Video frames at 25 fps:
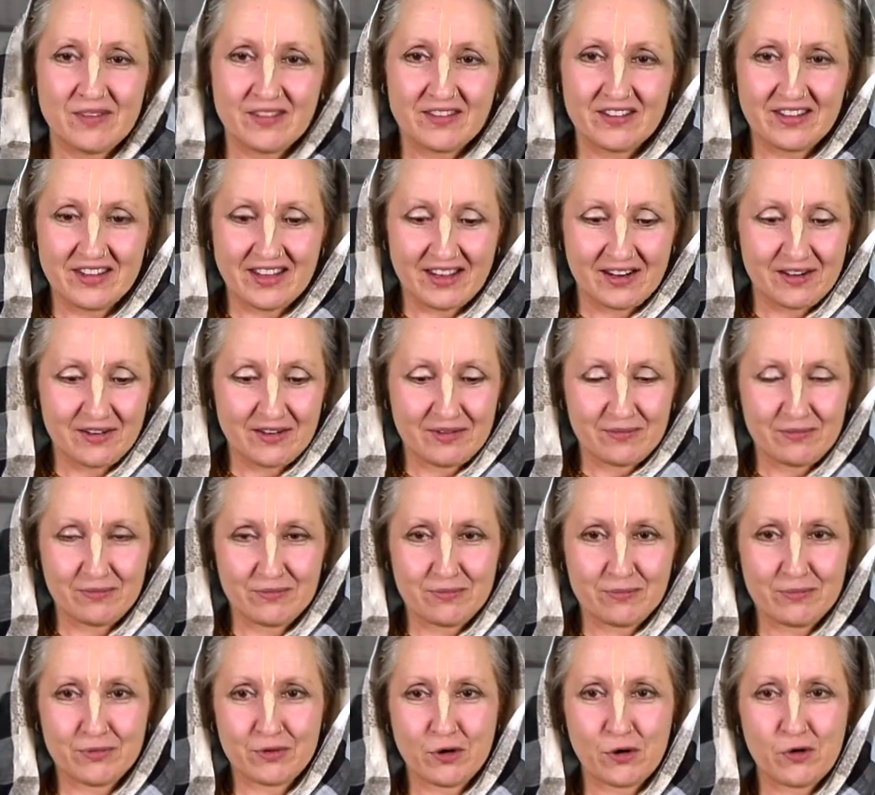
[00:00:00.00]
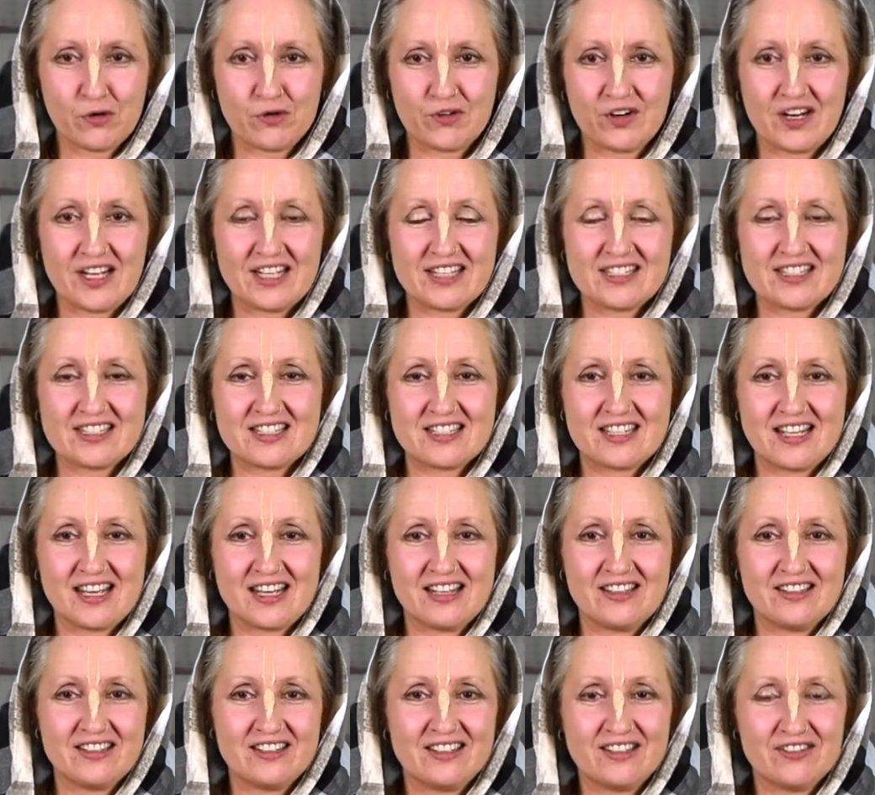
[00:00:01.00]
their progress
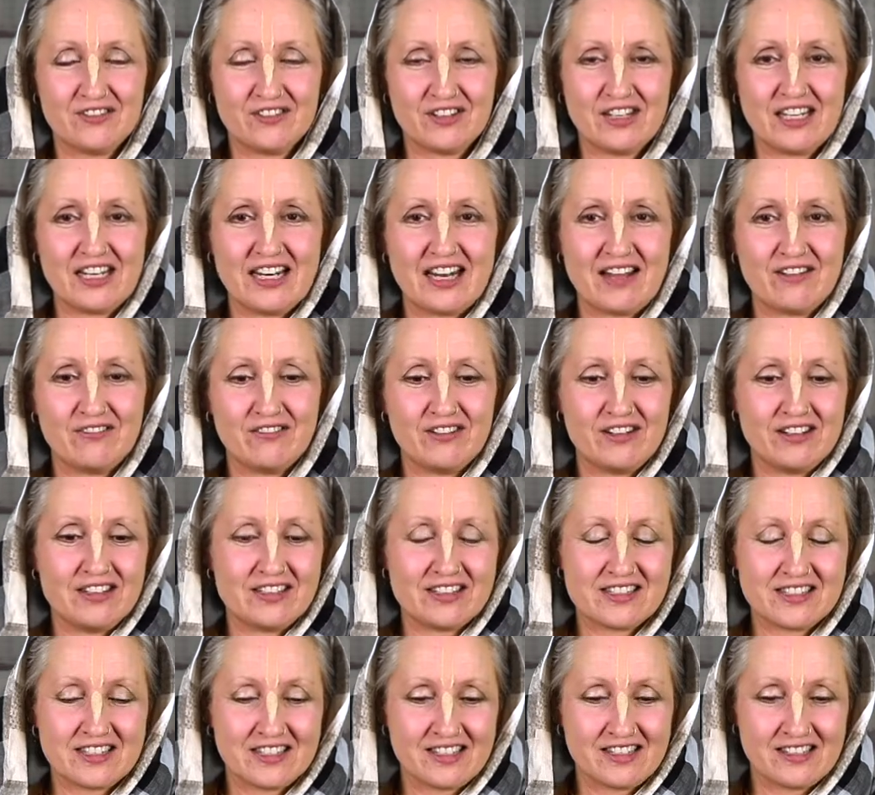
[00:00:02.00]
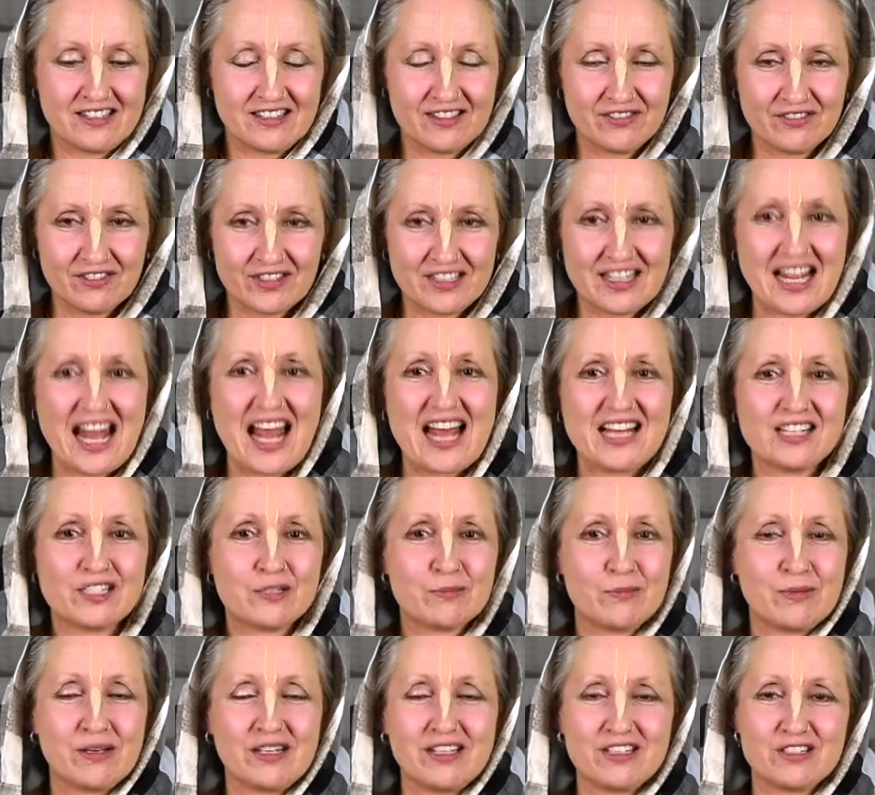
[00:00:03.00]
and the different levels and the different
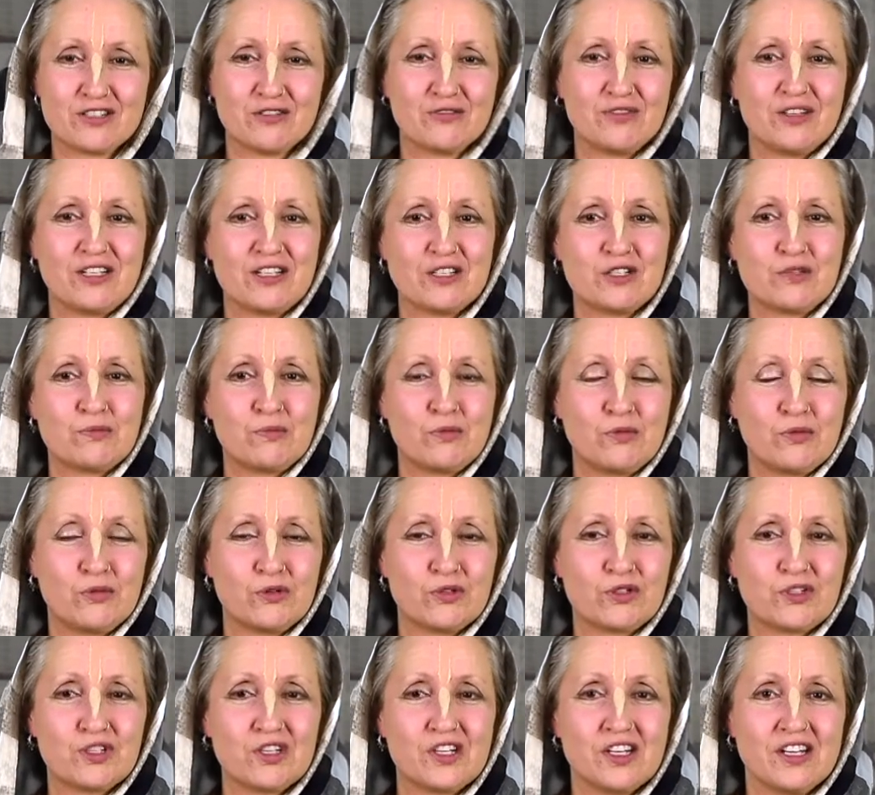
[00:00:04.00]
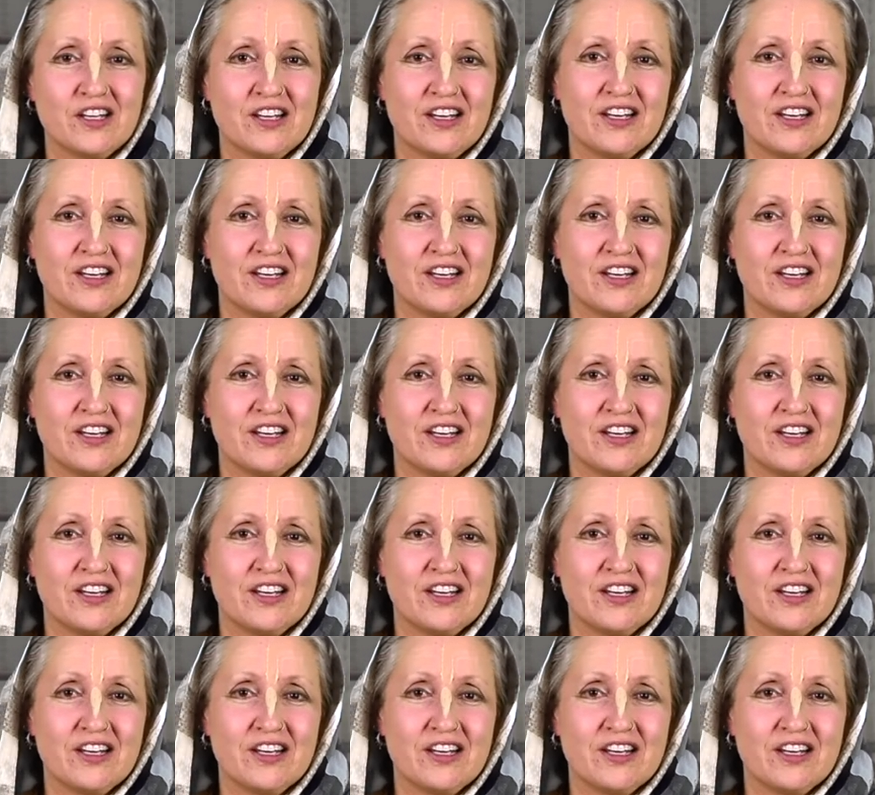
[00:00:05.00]
aspects of their sport.